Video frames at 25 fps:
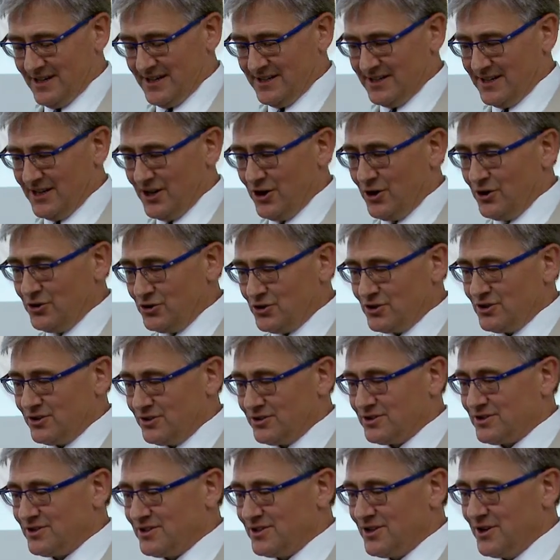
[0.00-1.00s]
in the
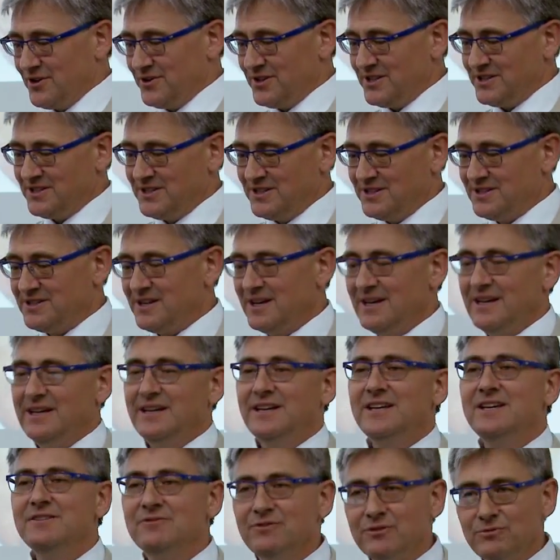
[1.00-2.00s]
oceans. So this is
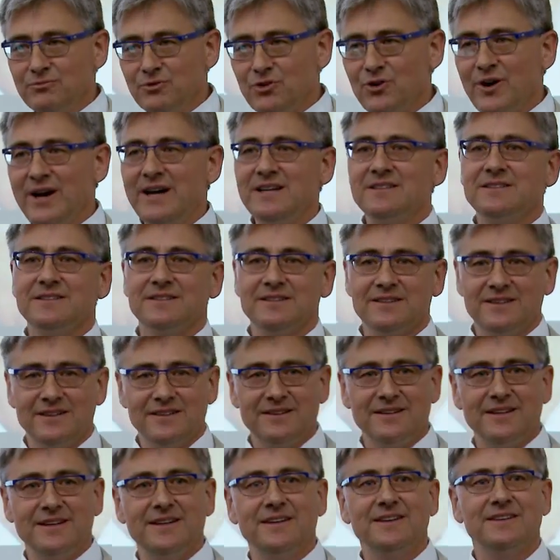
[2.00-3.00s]
even greater
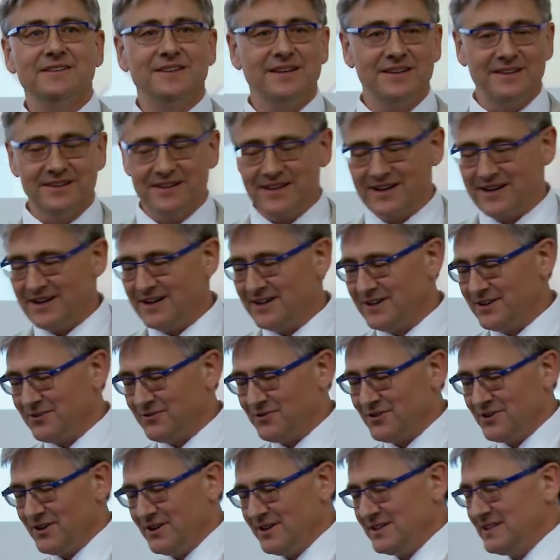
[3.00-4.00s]
than the kind of
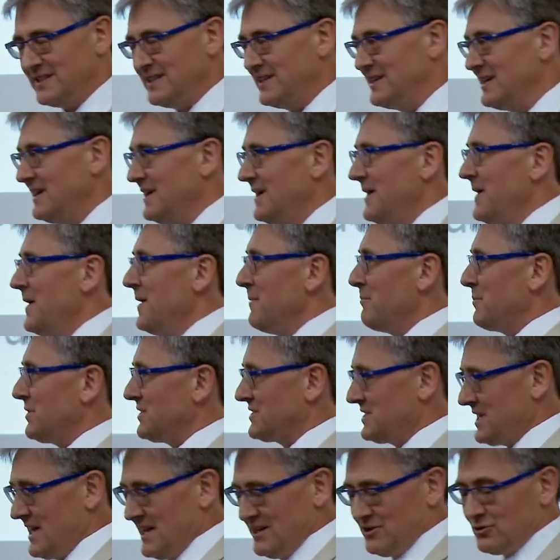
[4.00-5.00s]
30%
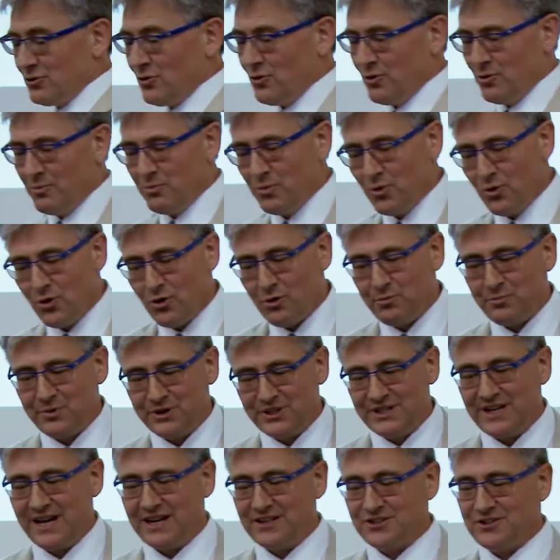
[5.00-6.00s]
or more
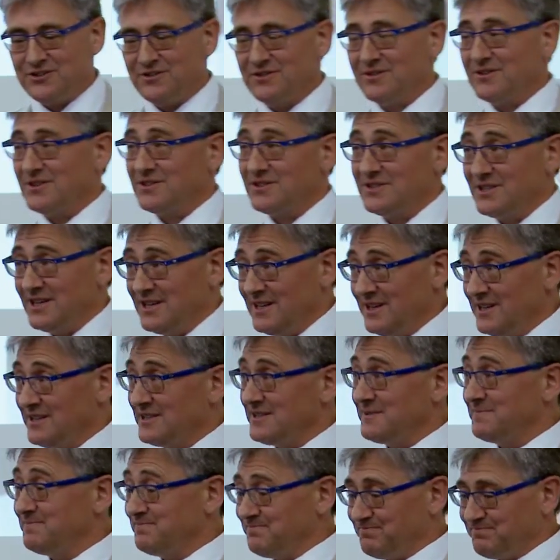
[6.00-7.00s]
protection of the
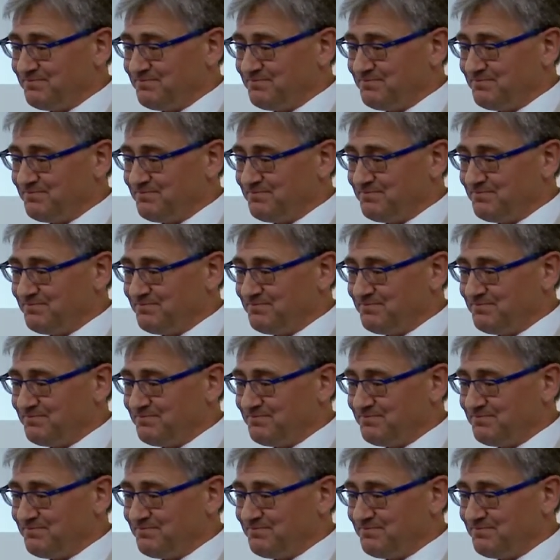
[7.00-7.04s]
seas.